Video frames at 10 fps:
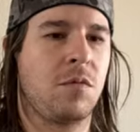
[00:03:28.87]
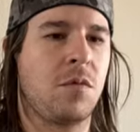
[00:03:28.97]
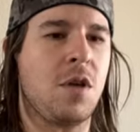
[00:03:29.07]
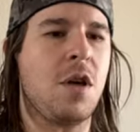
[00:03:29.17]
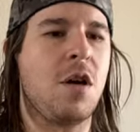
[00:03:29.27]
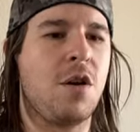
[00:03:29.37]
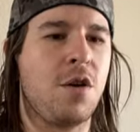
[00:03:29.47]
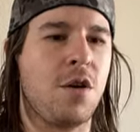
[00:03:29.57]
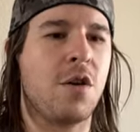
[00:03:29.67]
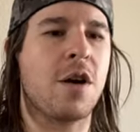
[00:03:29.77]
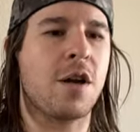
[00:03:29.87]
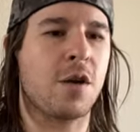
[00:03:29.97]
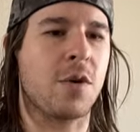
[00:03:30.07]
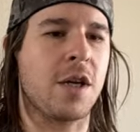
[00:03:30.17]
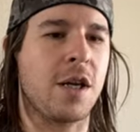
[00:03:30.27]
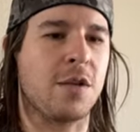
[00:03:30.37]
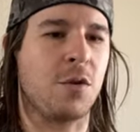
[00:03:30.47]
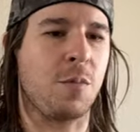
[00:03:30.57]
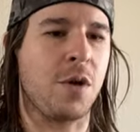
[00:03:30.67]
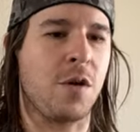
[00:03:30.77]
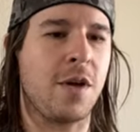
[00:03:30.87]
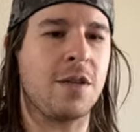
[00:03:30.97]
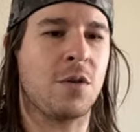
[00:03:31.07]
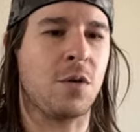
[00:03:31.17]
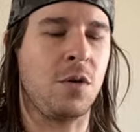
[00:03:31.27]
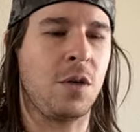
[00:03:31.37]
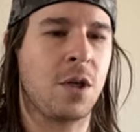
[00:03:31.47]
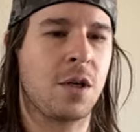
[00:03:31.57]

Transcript: Oh, you're on a good one today, Scorpio. That's cool.